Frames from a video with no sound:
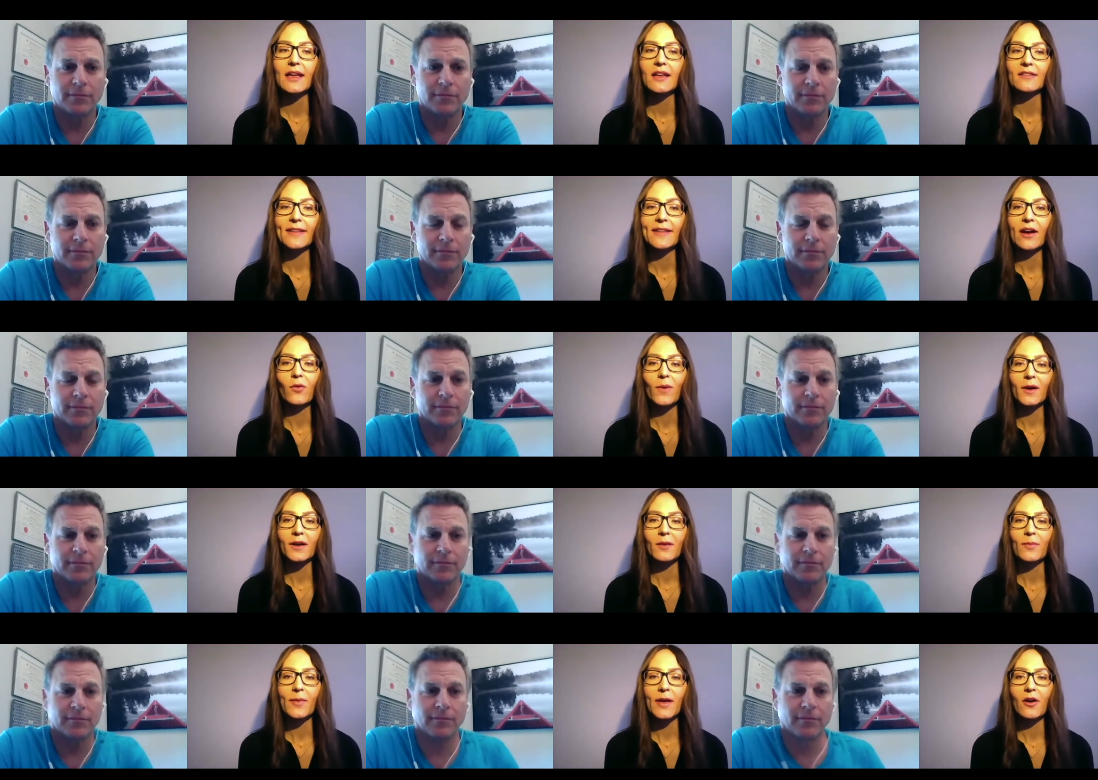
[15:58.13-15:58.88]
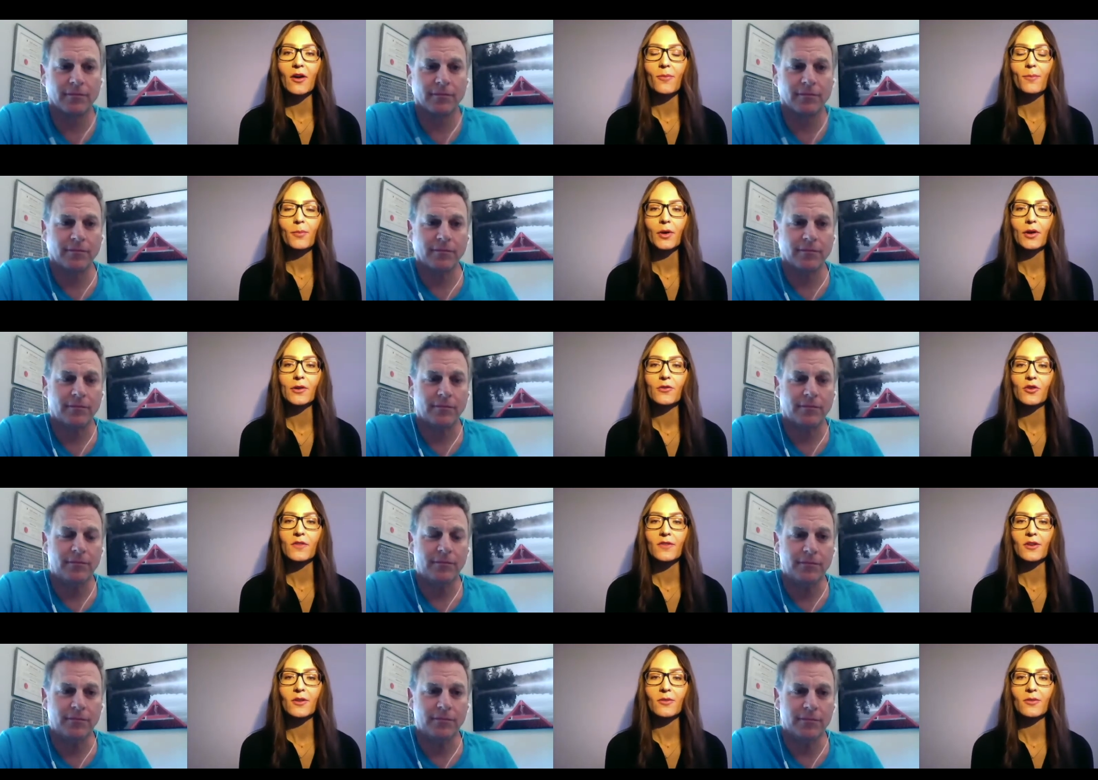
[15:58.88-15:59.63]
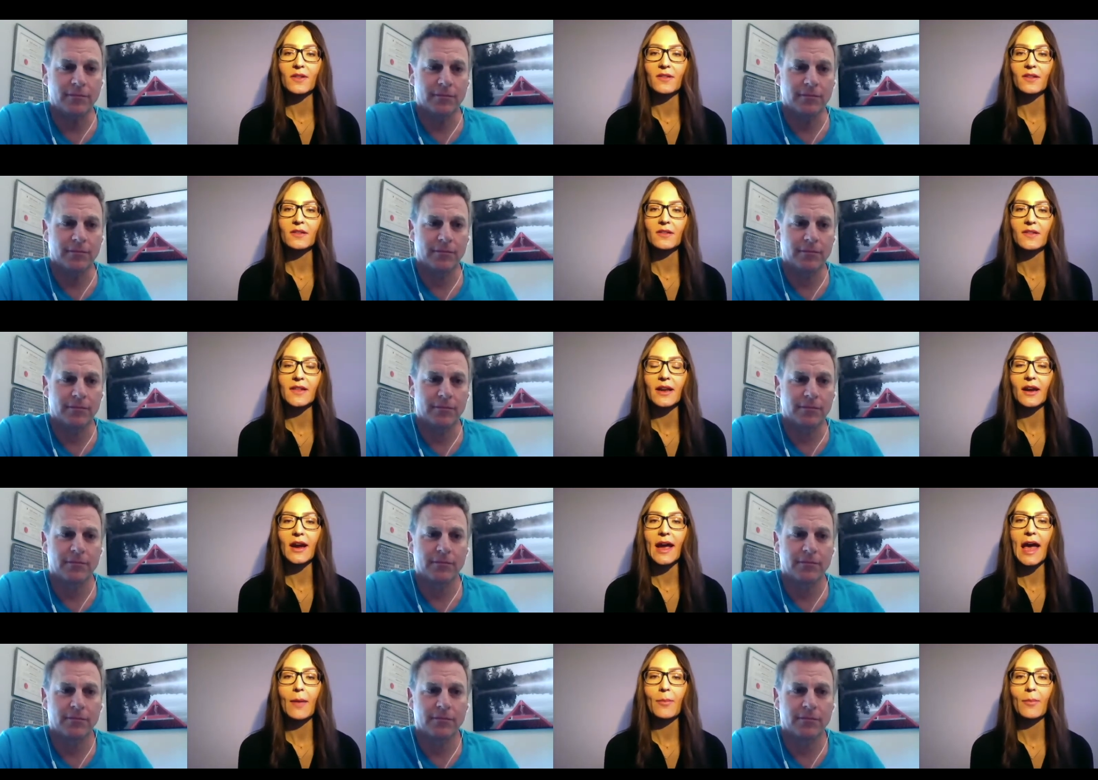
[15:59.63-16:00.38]
Speaker 1: now, what about purchaser visits that are
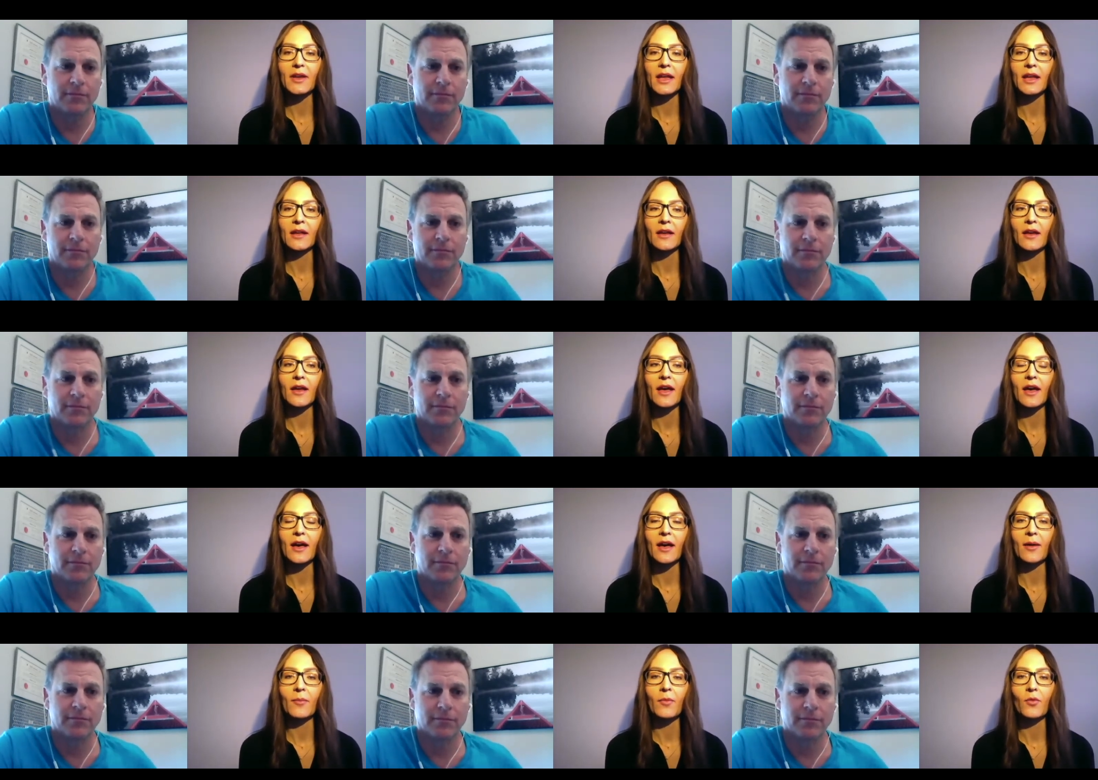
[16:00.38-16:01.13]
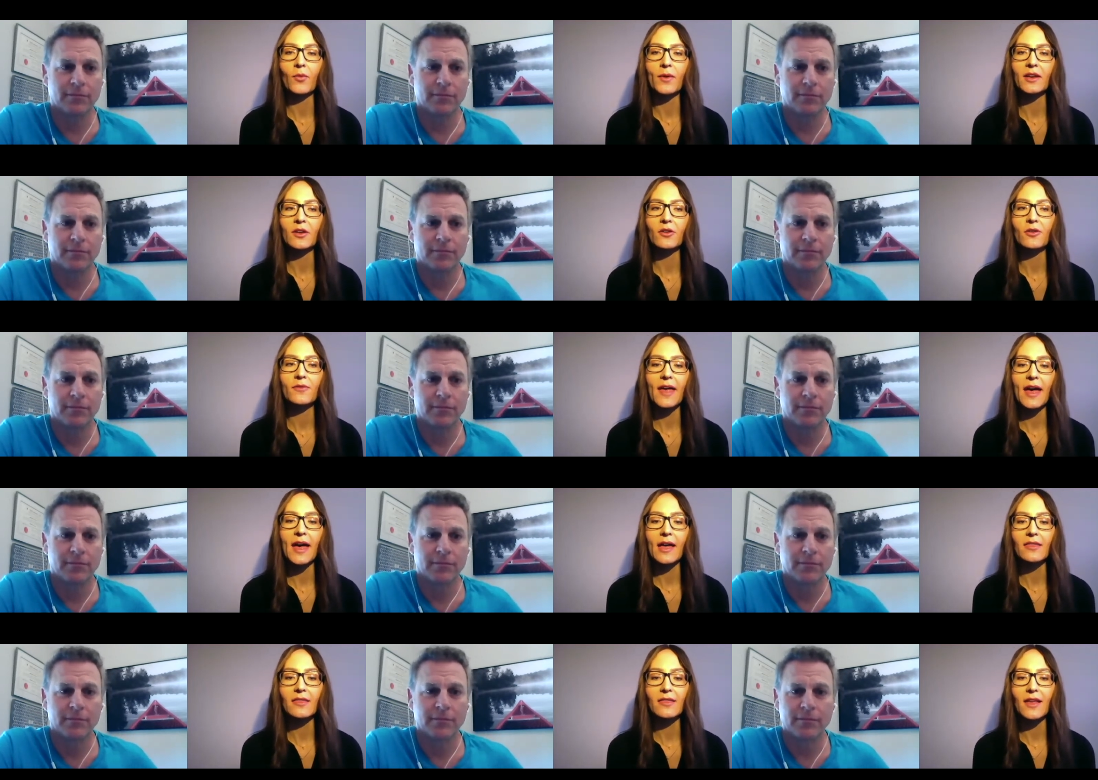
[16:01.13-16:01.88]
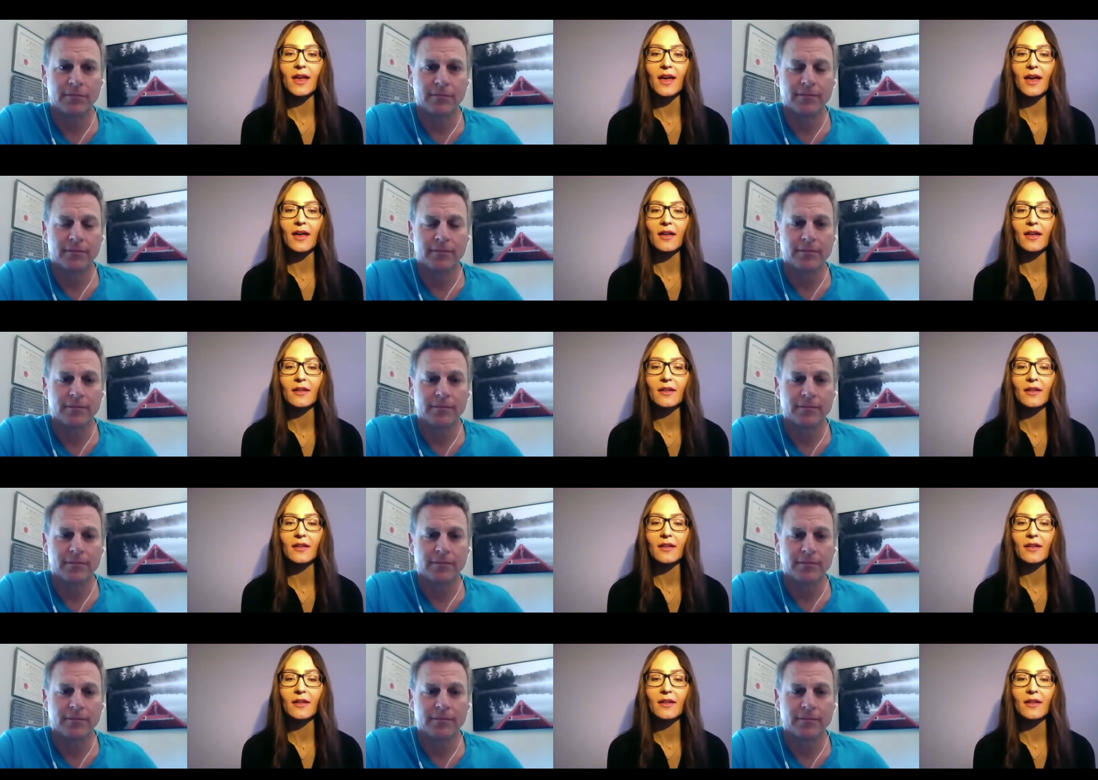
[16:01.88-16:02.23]
happening? Um, we know that uh,